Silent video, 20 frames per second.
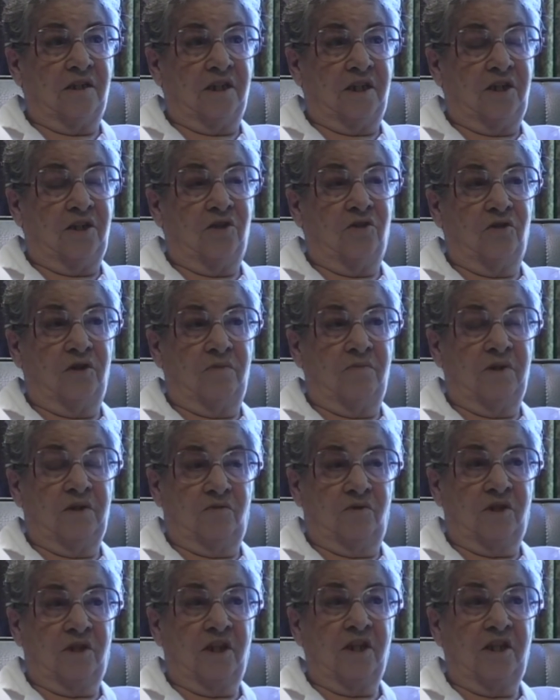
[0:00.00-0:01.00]
and they told him
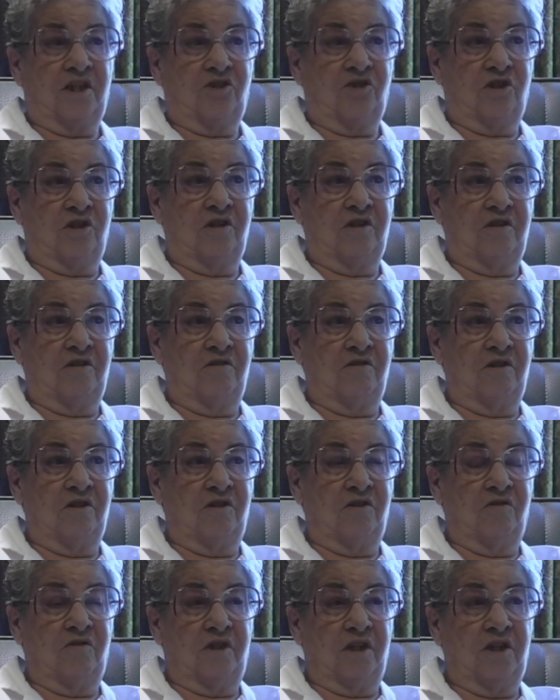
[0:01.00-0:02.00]
it was election year, you
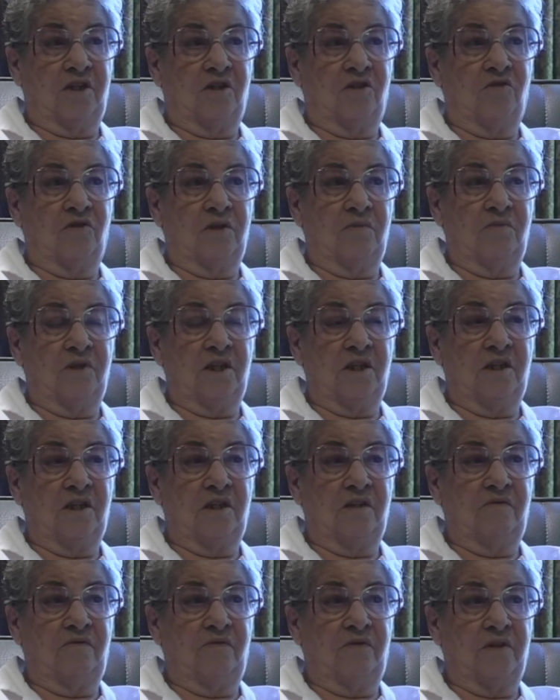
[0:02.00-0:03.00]
know, and they told him
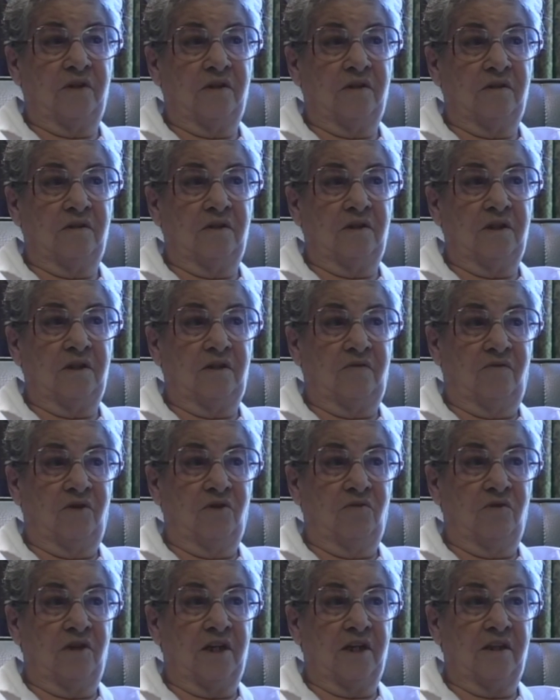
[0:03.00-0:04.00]
then if uh, he'd
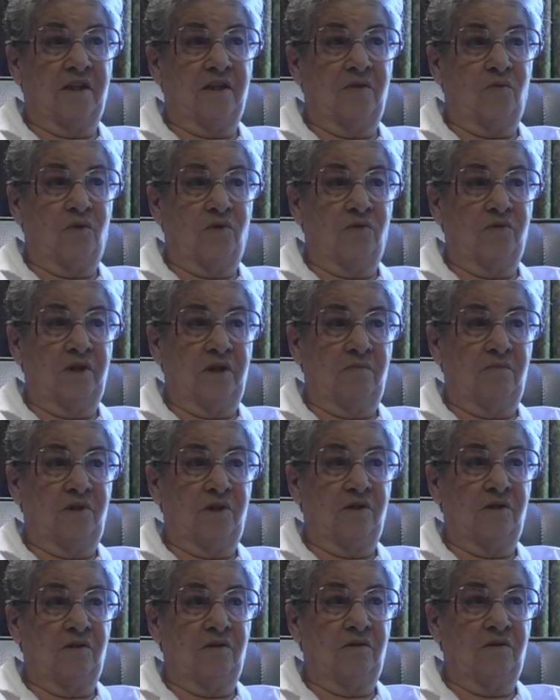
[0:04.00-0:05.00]
vote like they wanted him to,